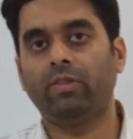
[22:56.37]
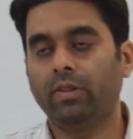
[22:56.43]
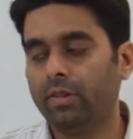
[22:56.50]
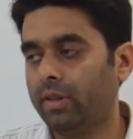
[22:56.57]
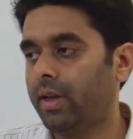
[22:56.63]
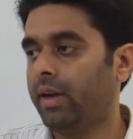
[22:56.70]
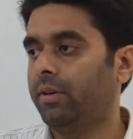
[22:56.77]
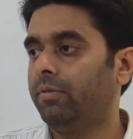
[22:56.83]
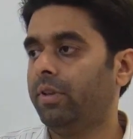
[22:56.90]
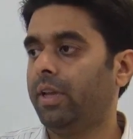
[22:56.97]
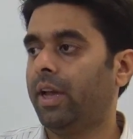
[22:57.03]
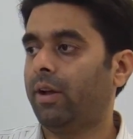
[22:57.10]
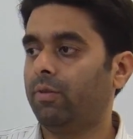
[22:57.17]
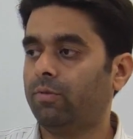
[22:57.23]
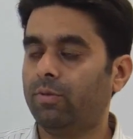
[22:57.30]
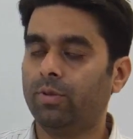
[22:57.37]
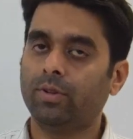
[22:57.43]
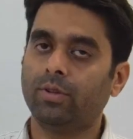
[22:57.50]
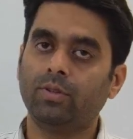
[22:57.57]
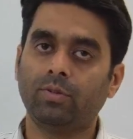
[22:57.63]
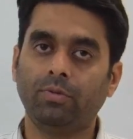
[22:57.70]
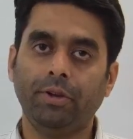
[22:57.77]
that we have for
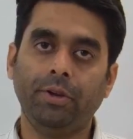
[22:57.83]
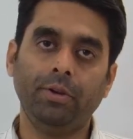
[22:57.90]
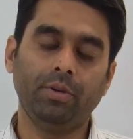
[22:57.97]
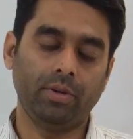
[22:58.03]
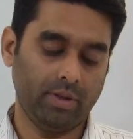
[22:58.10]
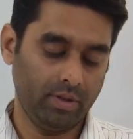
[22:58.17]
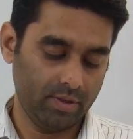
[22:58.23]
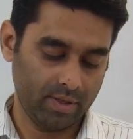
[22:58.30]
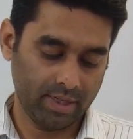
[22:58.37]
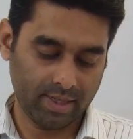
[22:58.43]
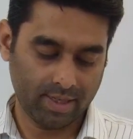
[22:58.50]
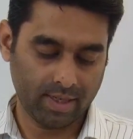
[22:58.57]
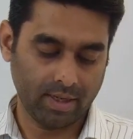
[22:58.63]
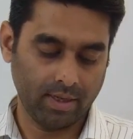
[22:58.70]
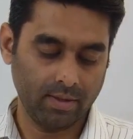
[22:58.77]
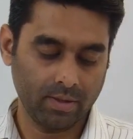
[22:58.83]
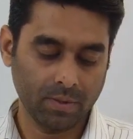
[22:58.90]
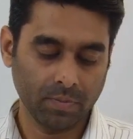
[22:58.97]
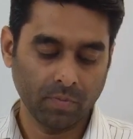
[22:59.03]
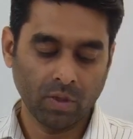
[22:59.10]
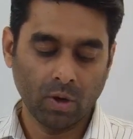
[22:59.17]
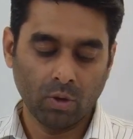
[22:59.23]
this video is, it says
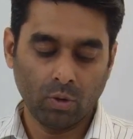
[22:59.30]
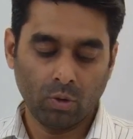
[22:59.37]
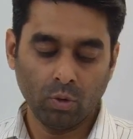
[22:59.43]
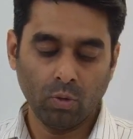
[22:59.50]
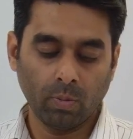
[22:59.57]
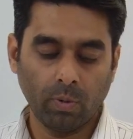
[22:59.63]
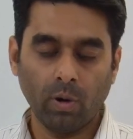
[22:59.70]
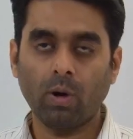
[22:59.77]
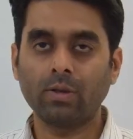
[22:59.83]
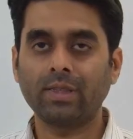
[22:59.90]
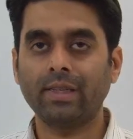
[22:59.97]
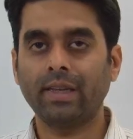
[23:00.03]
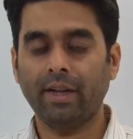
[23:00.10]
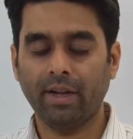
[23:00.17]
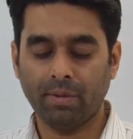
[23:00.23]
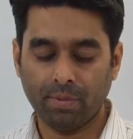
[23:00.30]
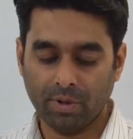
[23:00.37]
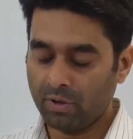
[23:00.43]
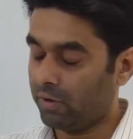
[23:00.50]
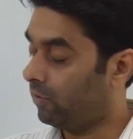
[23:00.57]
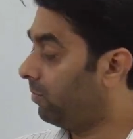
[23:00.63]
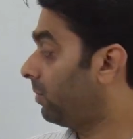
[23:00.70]
two blocks A and B
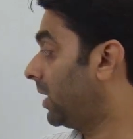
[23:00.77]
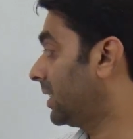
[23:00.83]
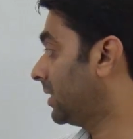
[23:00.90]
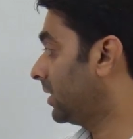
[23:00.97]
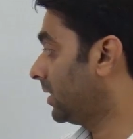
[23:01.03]
of masses